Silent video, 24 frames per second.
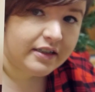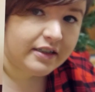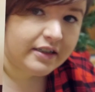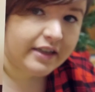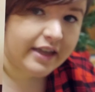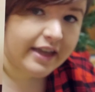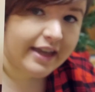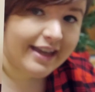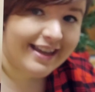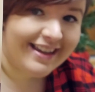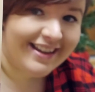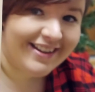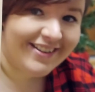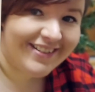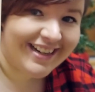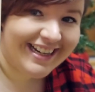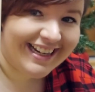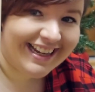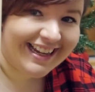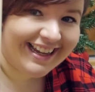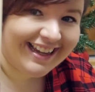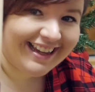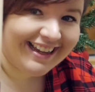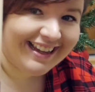There
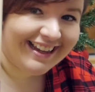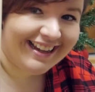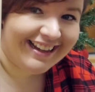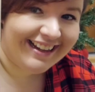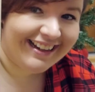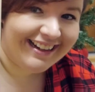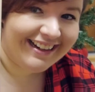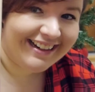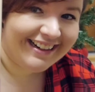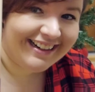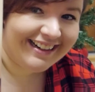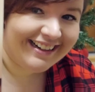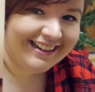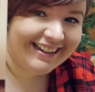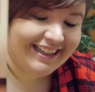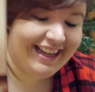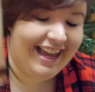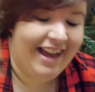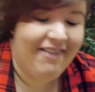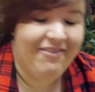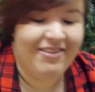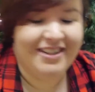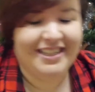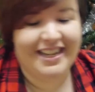we go. The
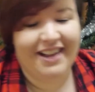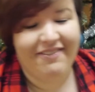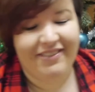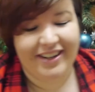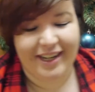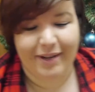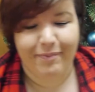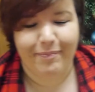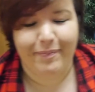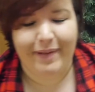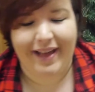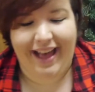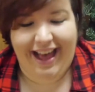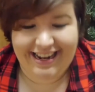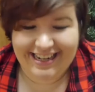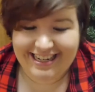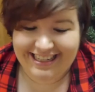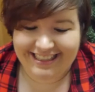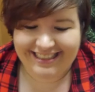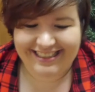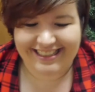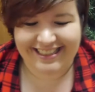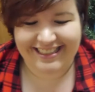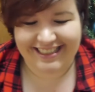camera's having a
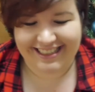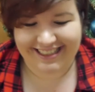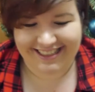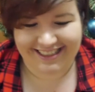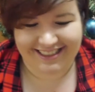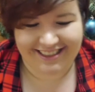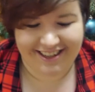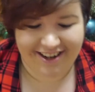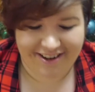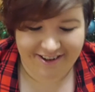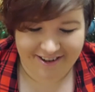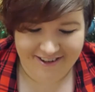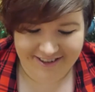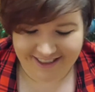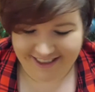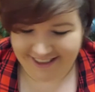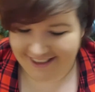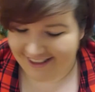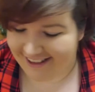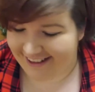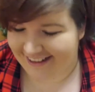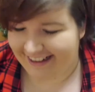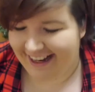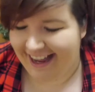panic because it doesn't know who to
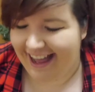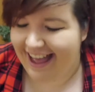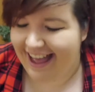look